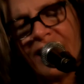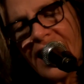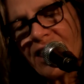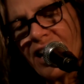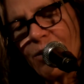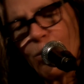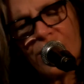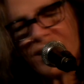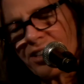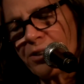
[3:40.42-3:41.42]
I thought,
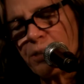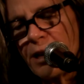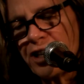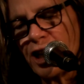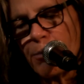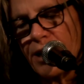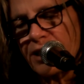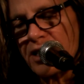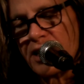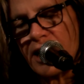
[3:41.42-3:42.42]
what is so special about
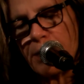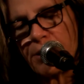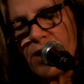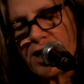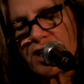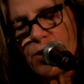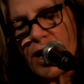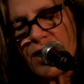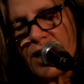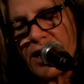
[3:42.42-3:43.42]
this cunt? But also,
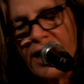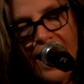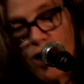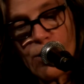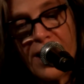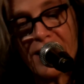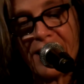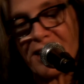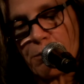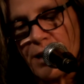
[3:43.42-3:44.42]
I thought, how great
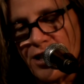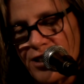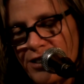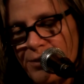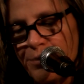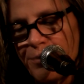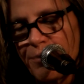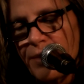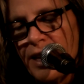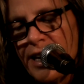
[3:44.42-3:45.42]
that it's special.
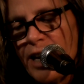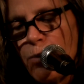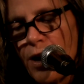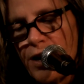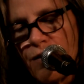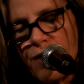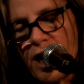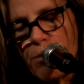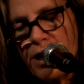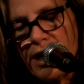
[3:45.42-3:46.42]
He wanted to
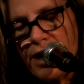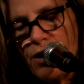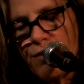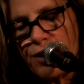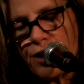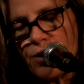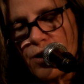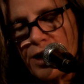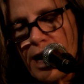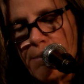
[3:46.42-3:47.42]
fuck me, and I knew for
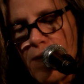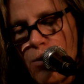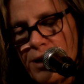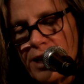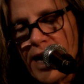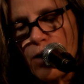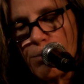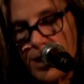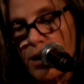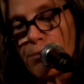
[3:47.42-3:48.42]
sure in that moment that I
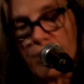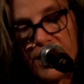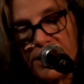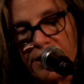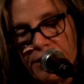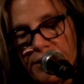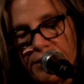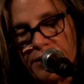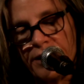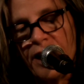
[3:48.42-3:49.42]
would become pregnant.
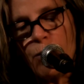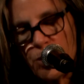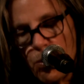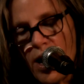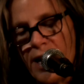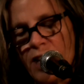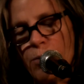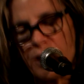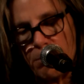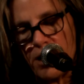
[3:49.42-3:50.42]
It was why he
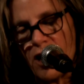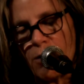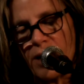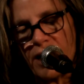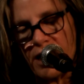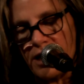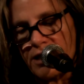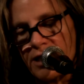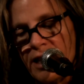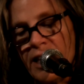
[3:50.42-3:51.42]
was admiring my
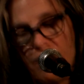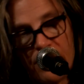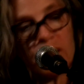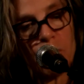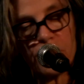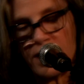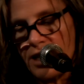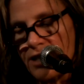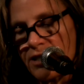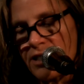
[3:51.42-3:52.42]
cunt. He felt it was
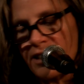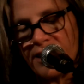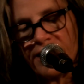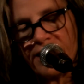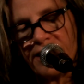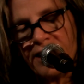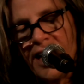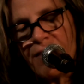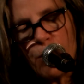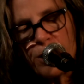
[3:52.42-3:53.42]
his.
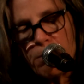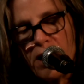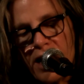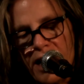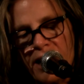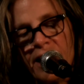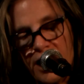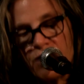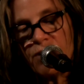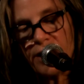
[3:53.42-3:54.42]
If it was mine,
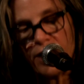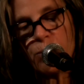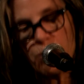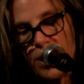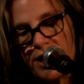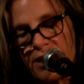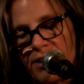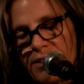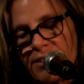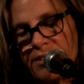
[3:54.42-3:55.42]
his feeling was
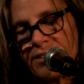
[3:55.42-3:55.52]
wasted.